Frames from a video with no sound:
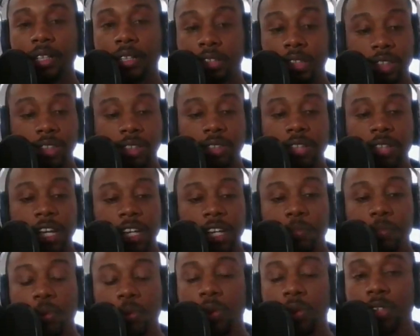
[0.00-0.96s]
just like a
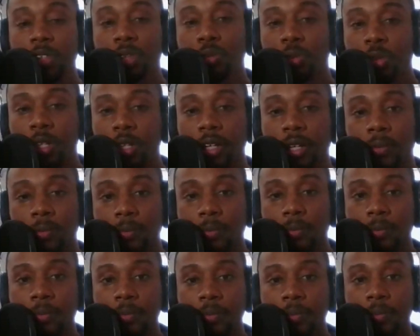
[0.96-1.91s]
mortgage would.
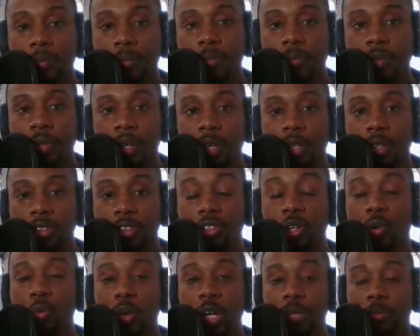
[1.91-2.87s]

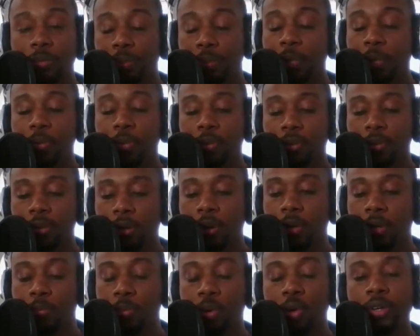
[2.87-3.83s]
So when people
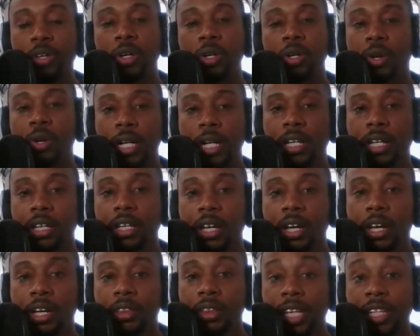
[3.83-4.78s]
go to pull your credit,
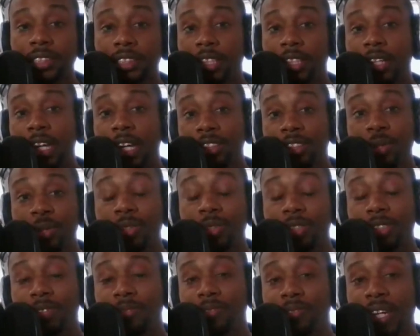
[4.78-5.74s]
they see that you
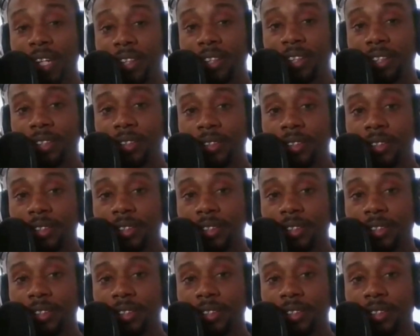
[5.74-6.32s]
was evicted,